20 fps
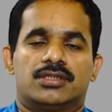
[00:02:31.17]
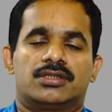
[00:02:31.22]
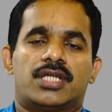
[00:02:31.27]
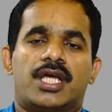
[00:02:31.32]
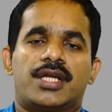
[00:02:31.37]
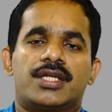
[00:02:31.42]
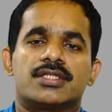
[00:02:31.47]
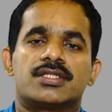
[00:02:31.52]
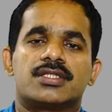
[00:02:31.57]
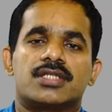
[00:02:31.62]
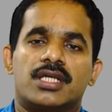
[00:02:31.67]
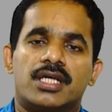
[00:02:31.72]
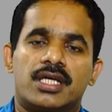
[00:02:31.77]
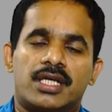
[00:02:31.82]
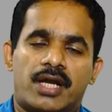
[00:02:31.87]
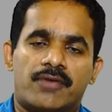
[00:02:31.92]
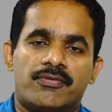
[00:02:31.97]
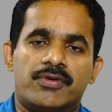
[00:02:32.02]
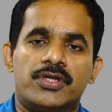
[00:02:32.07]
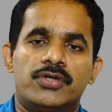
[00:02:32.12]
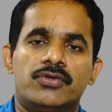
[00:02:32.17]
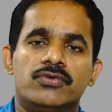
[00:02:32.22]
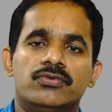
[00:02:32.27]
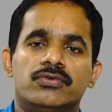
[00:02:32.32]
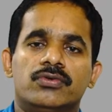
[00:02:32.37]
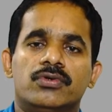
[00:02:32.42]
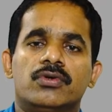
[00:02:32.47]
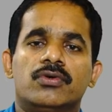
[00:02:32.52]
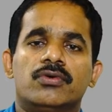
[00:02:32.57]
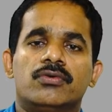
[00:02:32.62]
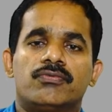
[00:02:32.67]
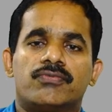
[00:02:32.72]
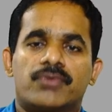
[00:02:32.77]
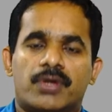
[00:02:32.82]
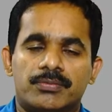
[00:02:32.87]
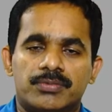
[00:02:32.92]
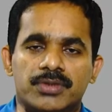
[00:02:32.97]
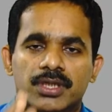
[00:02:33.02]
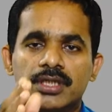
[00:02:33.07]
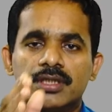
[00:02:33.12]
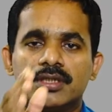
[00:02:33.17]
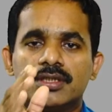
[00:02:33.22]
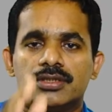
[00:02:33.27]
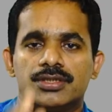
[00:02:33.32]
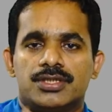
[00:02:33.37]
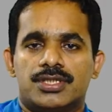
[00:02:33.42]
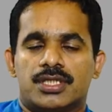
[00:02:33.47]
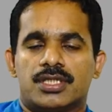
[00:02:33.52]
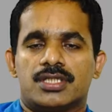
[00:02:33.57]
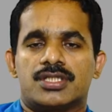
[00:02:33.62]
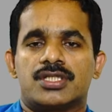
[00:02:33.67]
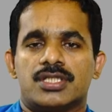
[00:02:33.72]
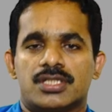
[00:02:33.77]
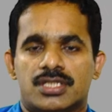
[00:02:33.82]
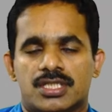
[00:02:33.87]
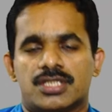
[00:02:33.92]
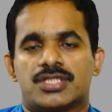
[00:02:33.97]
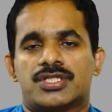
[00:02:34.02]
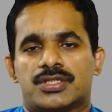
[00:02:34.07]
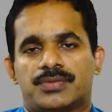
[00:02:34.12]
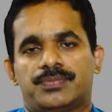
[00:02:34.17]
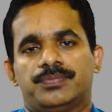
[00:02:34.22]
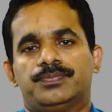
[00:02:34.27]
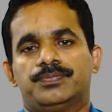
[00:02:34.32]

that is revenue from the G S T system.